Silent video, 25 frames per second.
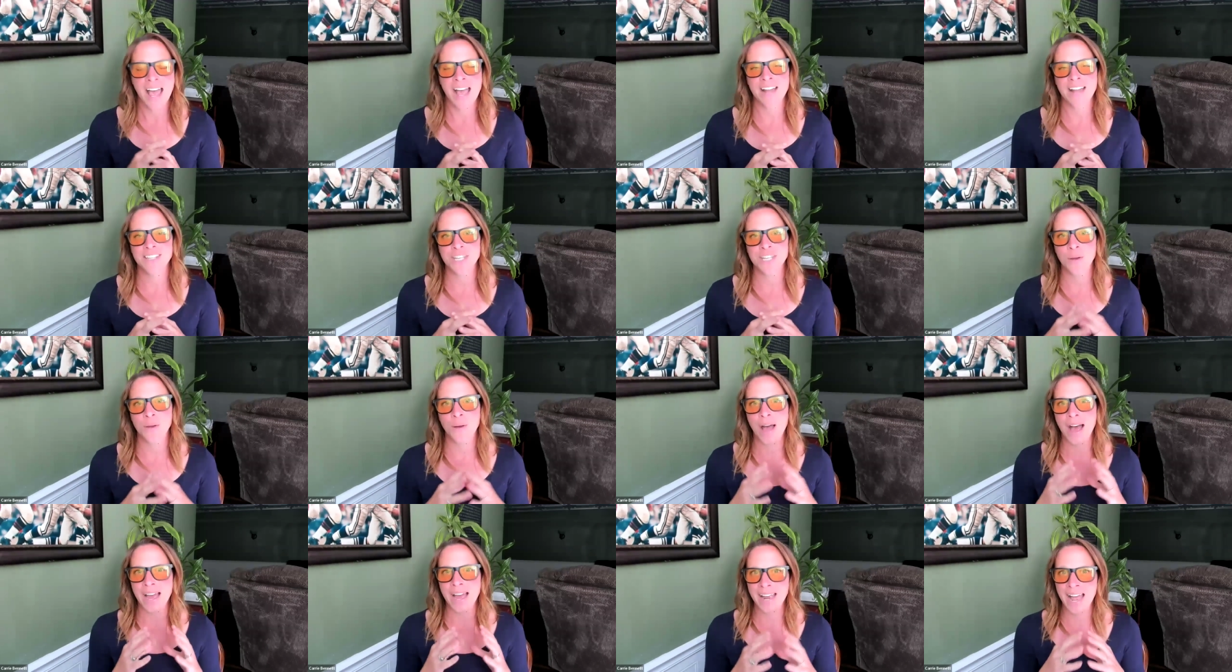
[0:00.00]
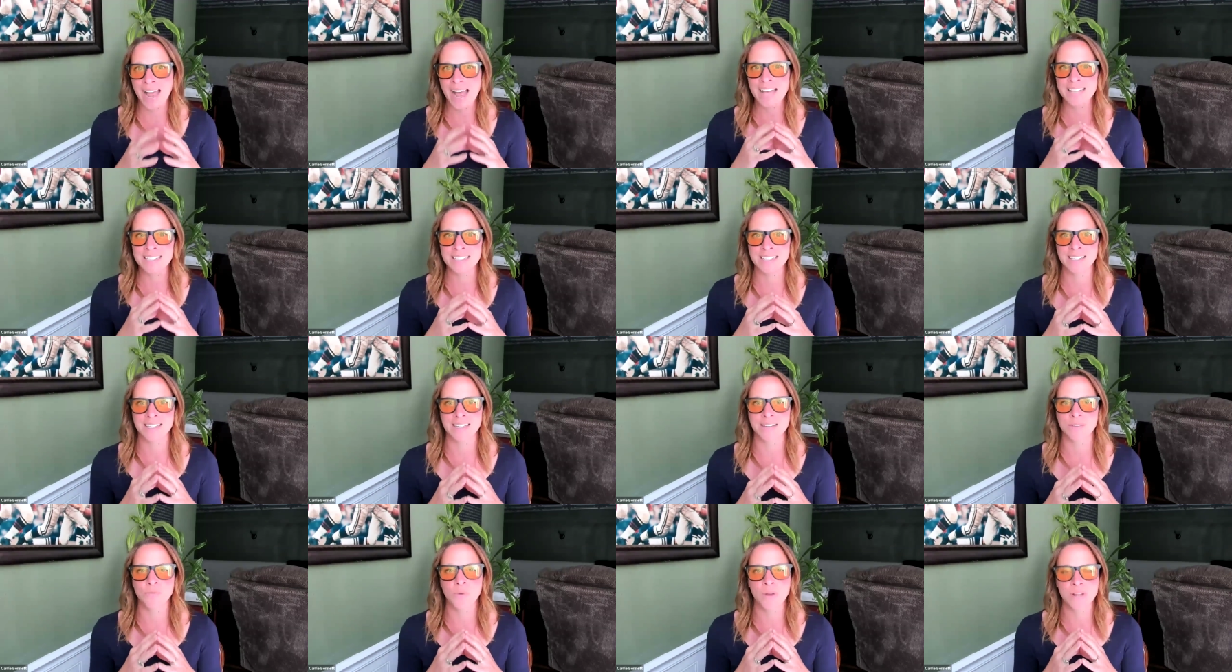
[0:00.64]
And so I
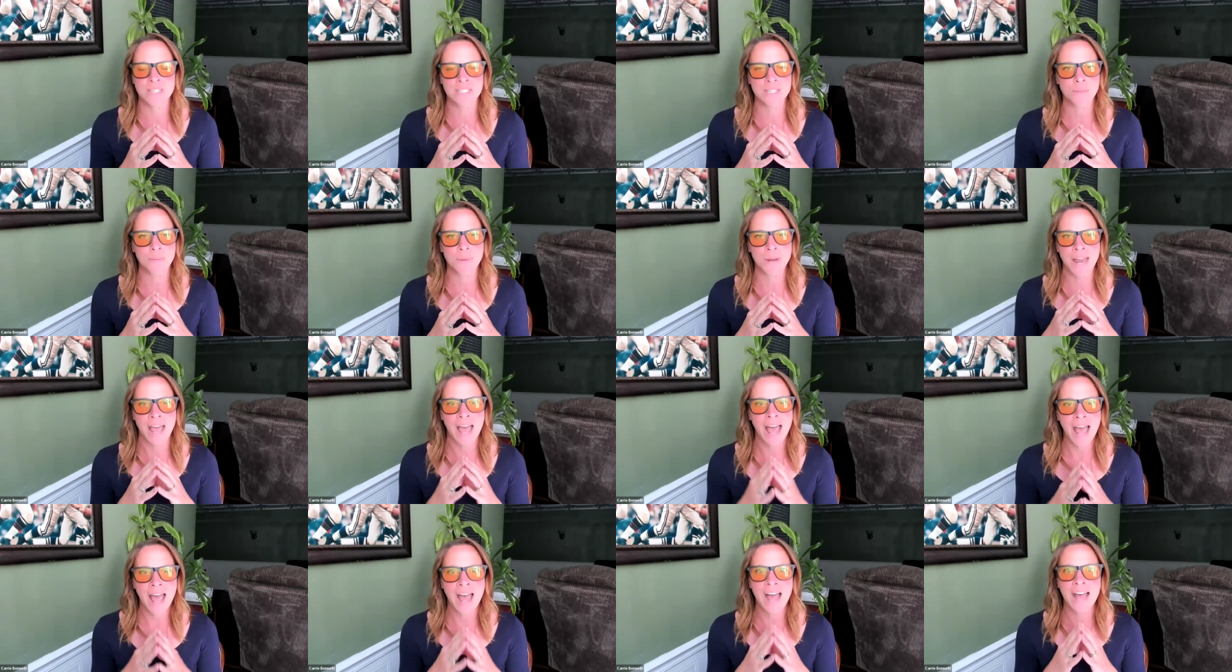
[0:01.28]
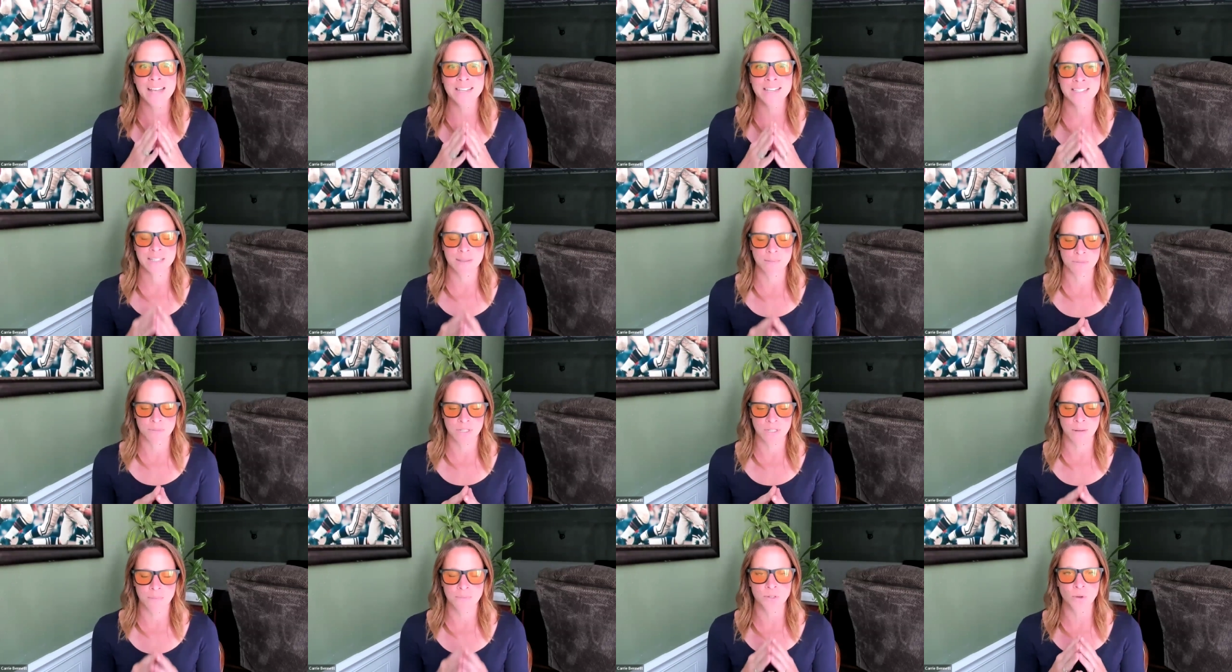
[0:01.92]
ask when someone has
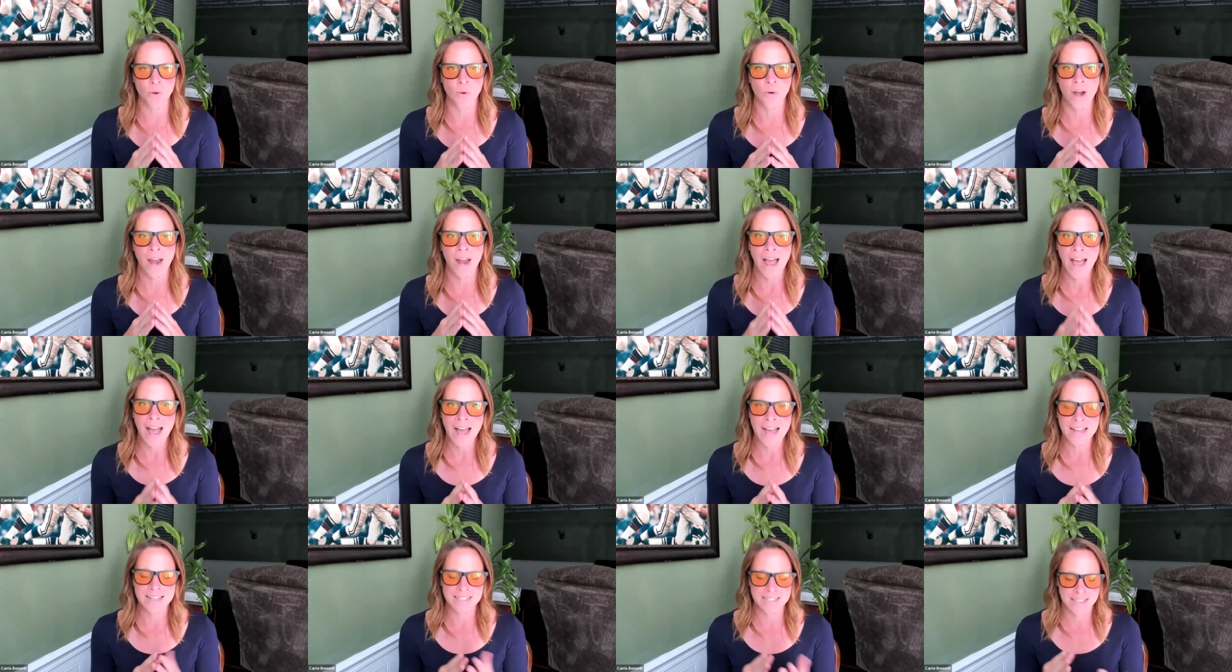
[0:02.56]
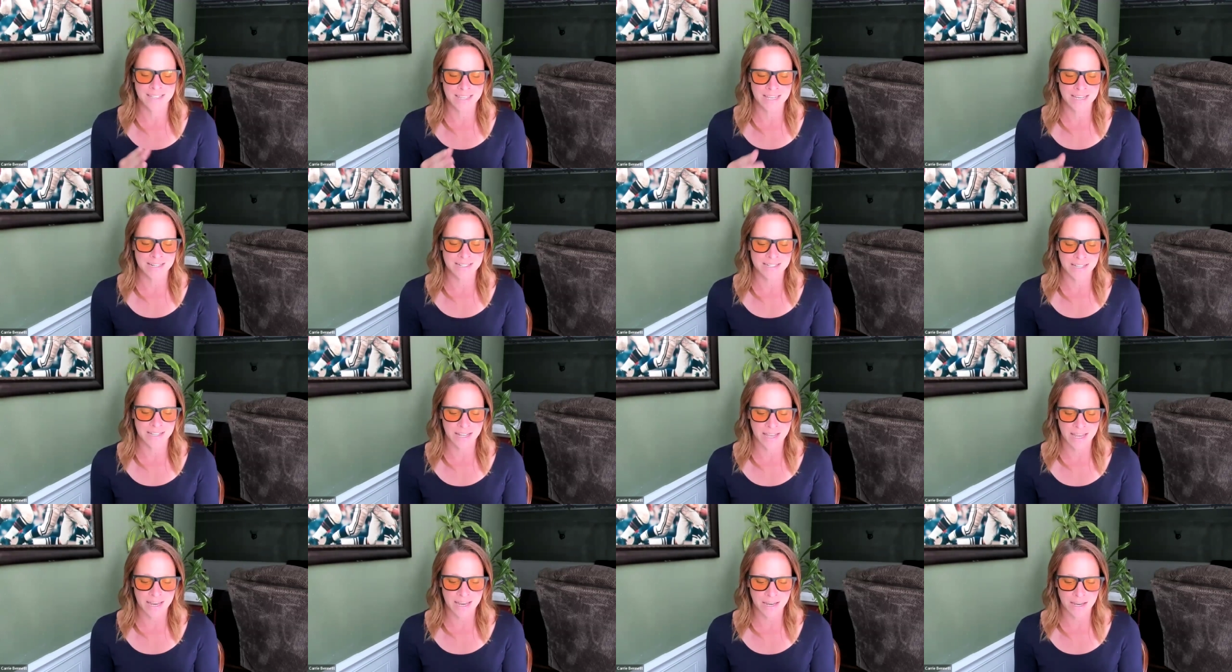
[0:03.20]
symptoms or has
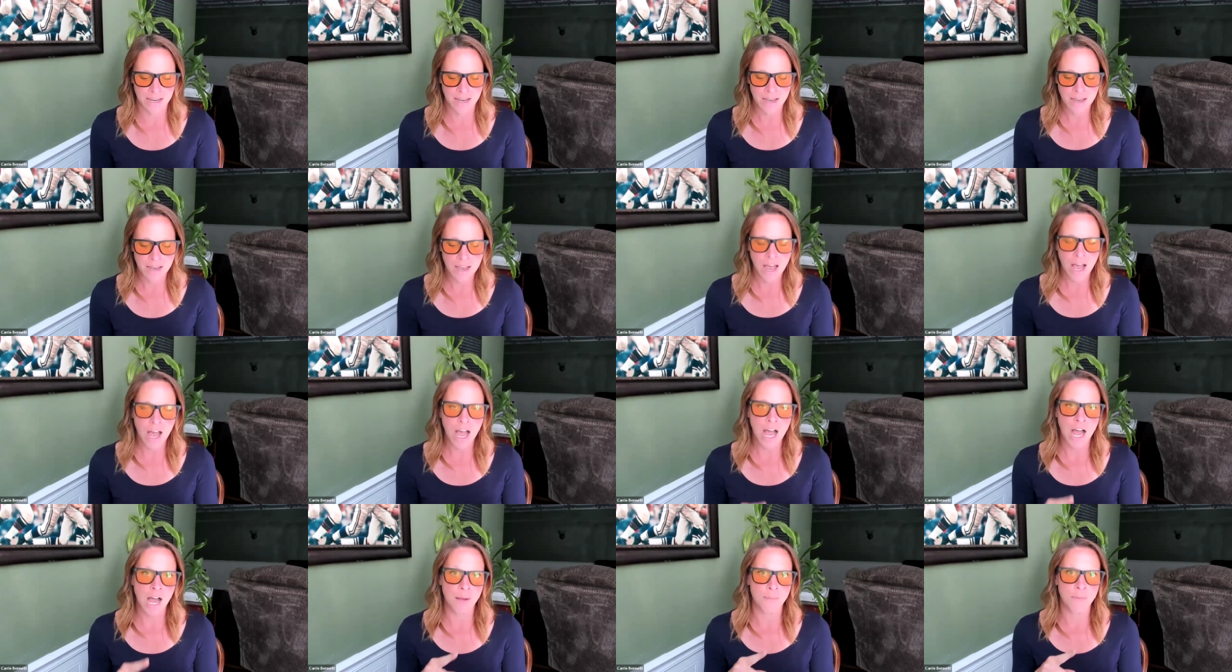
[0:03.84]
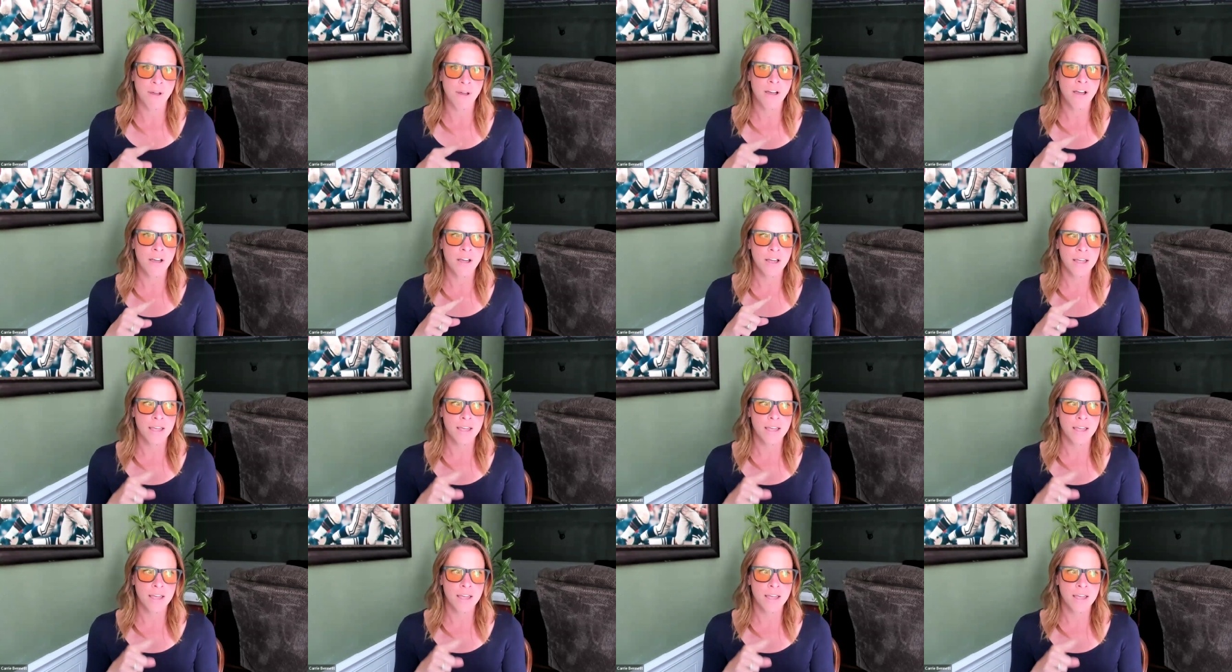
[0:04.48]
things like um,